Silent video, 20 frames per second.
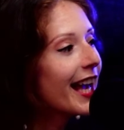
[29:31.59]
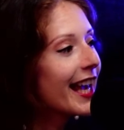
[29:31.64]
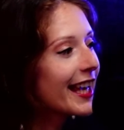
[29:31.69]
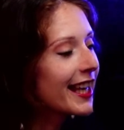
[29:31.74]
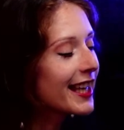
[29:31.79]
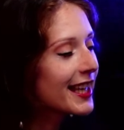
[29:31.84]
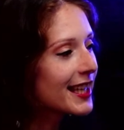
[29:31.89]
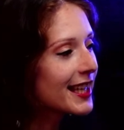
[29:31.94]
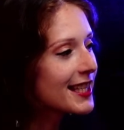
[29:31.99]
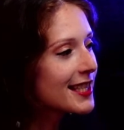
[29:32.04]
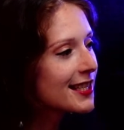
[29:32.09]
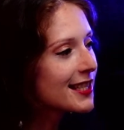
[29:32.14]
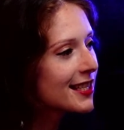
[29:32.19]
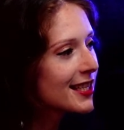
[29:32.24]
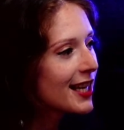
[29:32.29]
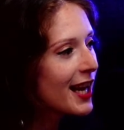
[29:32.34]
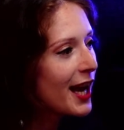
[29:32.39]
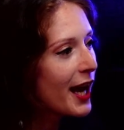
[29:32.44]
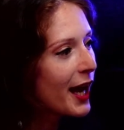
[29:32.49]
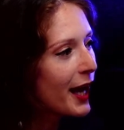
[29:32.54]
it is
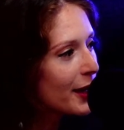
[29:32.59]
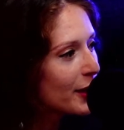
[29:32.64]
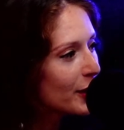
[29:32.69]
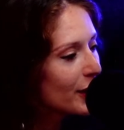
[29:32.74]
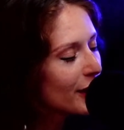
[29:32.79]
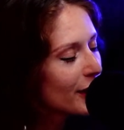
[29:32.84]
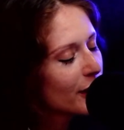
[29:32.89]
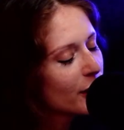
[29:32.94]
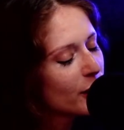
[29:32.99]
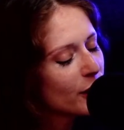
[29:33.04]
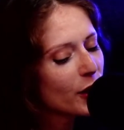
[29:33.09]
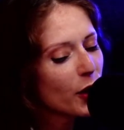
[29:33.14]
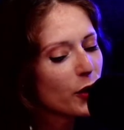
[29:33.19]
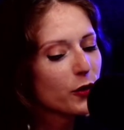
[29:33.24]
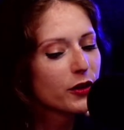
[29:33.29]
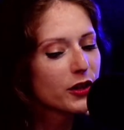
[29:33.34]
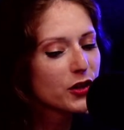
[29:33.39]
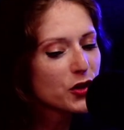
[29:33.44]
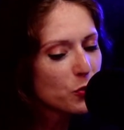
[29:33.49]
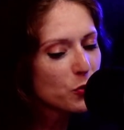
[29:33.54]

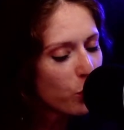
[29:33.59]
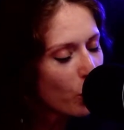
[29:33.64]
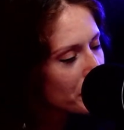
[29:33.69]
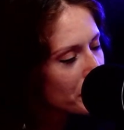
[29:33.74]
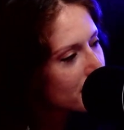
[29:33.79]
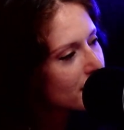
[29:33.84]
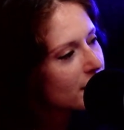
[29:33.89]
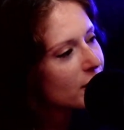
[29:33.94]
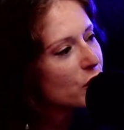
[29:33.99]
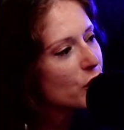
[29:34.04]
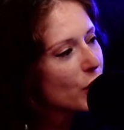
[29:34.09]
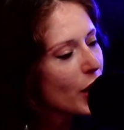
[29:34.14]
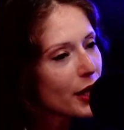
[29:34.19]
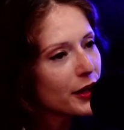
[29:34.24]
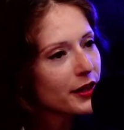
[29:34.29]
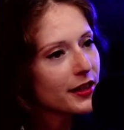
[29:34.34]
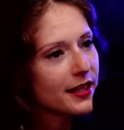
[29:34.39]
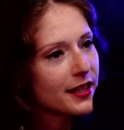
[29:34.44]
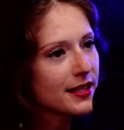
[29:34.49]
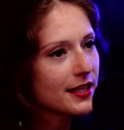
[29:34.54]
what is the
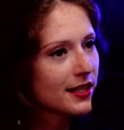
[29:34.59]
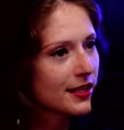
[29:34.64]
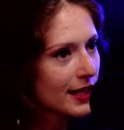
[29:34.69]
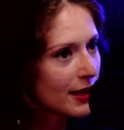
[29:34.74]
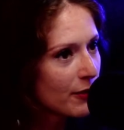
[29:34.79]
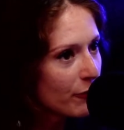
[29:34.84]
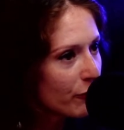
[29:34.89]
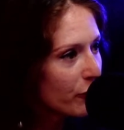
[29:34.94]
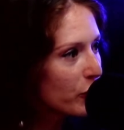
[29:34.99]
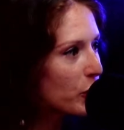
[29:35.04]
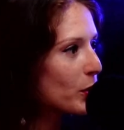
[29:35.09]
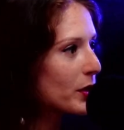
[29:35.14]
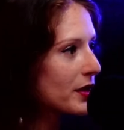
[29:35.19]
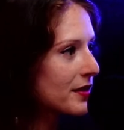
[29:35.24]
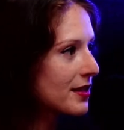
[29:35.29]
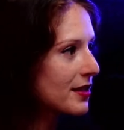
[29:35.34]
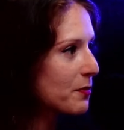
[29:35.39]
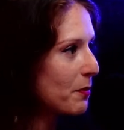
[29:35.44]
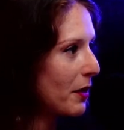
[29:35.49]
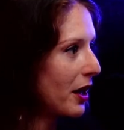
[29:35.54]
journalist
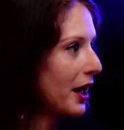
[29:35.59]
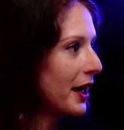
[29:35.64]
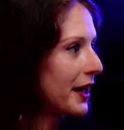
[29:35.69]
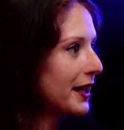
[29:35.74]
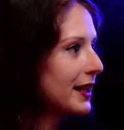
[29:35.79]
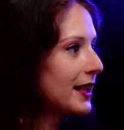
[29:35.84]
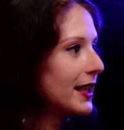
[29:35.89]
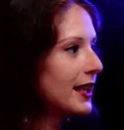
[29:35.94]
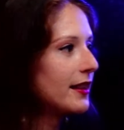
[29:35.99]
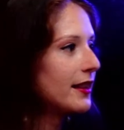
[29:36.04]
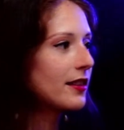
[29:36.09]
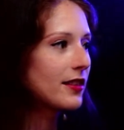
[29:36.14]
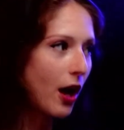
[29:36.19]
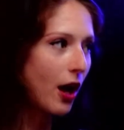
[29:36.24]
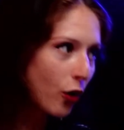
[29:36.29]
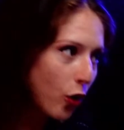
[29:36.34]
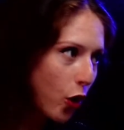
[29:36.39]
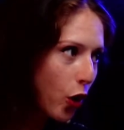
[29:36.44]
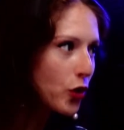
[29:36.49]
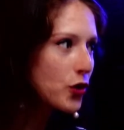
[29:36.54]
influenced by
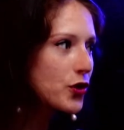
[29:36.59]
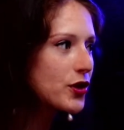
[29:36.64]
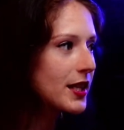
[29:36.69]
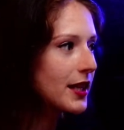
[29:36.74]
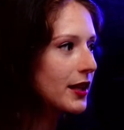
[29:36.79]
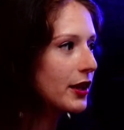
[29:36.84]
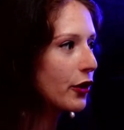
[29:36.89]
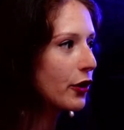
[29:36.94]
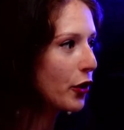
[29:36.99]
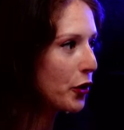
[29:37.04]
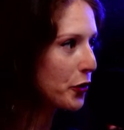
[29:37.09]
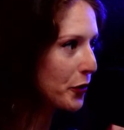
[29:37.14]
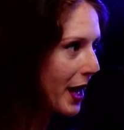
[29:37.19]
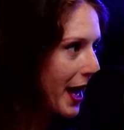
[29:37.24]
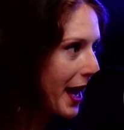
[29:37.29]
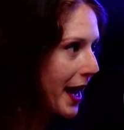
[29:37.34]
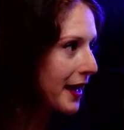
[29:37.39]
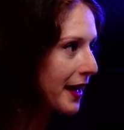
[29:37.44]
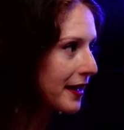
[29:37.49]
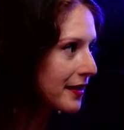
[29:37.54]
unconsciously in their own
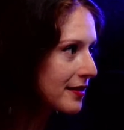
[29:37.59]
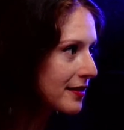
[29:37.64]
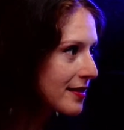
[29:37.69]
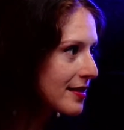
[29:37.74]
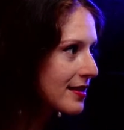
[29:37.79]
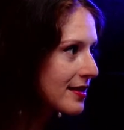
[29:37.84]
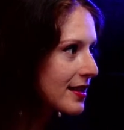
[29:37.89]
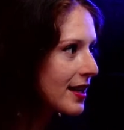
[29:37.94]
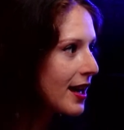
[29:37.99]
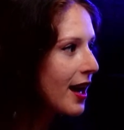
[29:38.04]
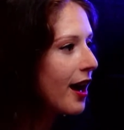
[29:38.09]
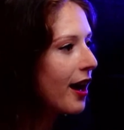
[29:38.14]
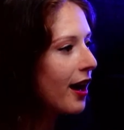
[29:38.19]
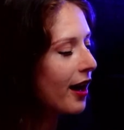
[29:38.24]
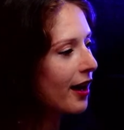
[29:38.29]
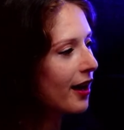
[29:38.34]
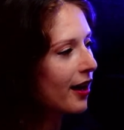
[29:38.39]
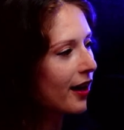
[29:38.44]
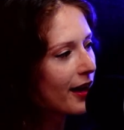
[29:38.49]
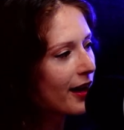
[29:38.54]
heads
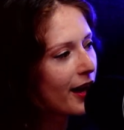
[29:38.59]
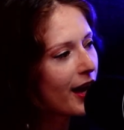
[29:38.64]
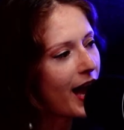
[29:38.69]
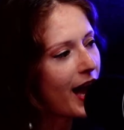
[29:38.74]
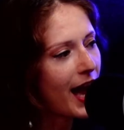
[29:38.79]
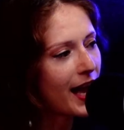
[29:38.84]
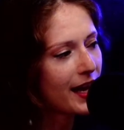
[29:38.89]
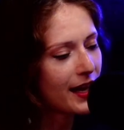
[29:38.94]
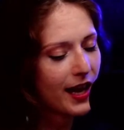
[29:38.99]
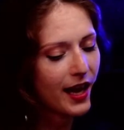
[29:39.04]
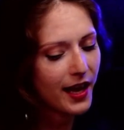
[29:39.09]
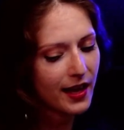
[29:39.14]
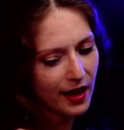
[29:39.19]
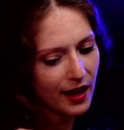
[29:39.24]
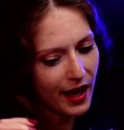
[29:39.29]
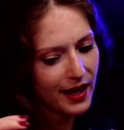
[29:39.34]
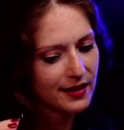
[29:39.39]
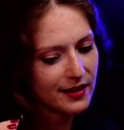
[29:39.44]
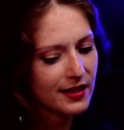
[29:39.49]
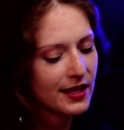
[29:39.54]

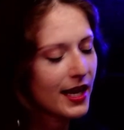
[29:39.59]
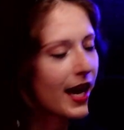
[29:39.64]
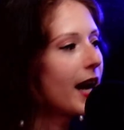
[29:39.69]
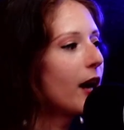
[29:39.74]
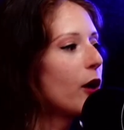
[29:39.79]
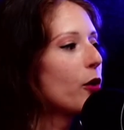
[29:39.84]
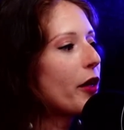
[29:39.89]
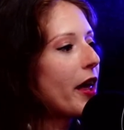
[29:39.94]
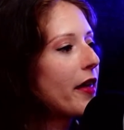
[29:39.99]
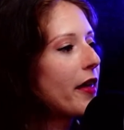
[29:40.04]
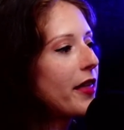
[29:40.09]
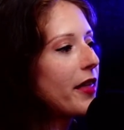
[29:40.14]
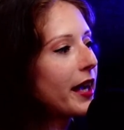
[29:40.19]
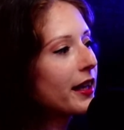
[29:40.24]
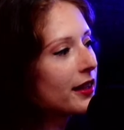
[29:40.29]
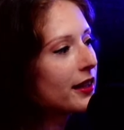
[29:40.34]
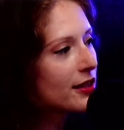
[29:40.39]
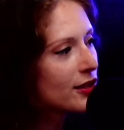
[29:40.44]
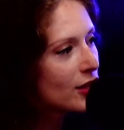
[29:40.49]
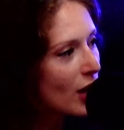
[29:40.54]
as to how they're then
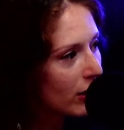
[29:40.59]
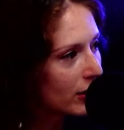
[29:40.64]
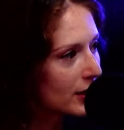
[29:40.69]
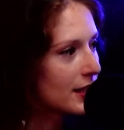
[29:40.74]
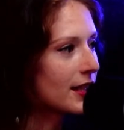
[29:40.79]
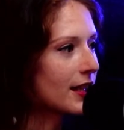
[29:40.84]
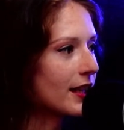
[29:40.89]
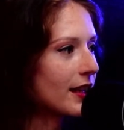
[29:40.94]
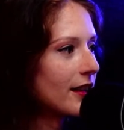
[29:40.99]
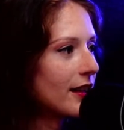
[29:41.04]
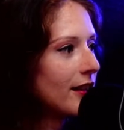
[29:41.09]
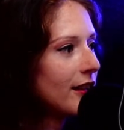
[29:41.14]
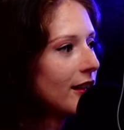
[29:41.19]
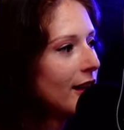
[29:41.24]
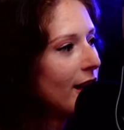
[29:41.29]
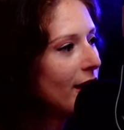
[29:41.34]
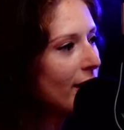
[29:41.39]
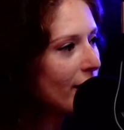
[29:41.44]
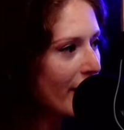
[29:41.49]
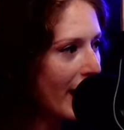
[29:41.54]
conducting
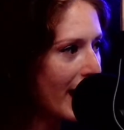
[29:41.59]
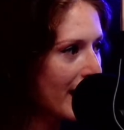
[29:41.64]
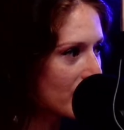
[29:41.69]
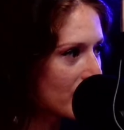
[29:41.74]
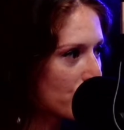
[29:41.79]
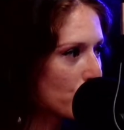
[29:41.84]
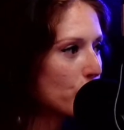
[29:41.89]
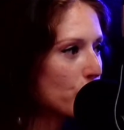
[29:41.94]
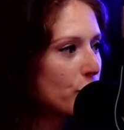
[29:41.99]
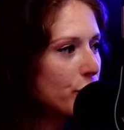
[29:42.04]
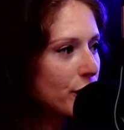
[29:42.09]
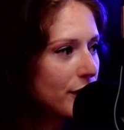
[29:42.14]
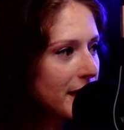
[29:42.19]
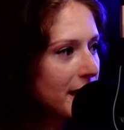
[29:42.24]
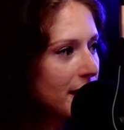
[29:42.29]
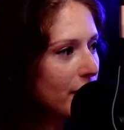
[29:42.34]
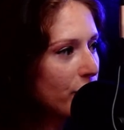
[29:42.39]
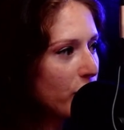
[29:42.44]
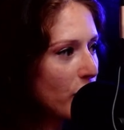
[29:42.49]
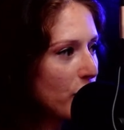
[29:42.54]
that
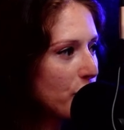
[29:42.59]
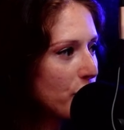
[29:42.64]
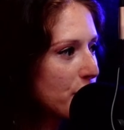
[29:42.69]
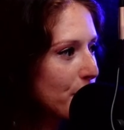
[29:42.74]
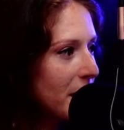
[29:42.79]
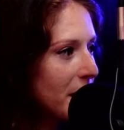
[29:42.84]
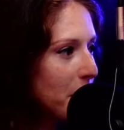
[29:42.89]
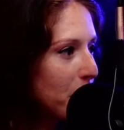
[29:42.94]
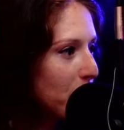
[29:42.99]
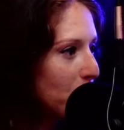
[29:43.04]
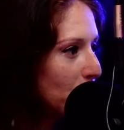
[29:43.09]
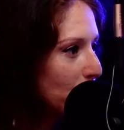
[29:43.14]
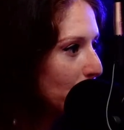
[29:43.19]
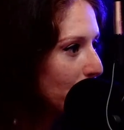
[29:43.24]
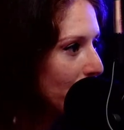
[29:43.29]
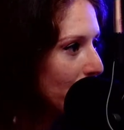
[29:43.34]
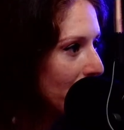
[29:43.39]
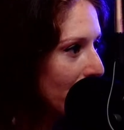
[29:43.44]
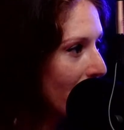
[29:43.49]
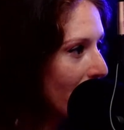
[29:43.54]
scrutiny of those people,
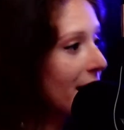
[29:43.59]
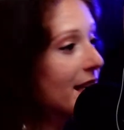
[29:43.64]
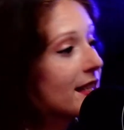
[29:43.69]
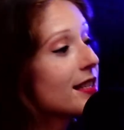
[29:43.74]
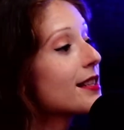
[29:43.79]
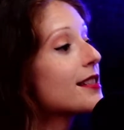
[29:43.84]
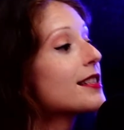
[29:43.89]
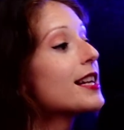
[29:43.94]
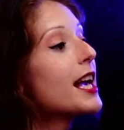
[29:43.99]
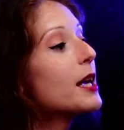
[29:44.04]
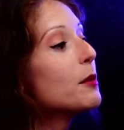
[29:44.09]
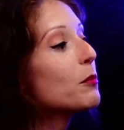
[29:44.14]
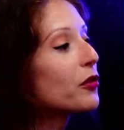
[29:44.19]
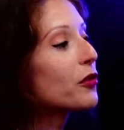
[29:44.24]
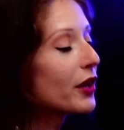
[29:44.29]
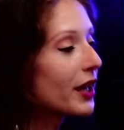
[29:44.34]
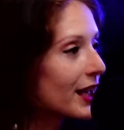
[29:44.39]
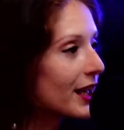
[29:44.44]
right? It's the same thing.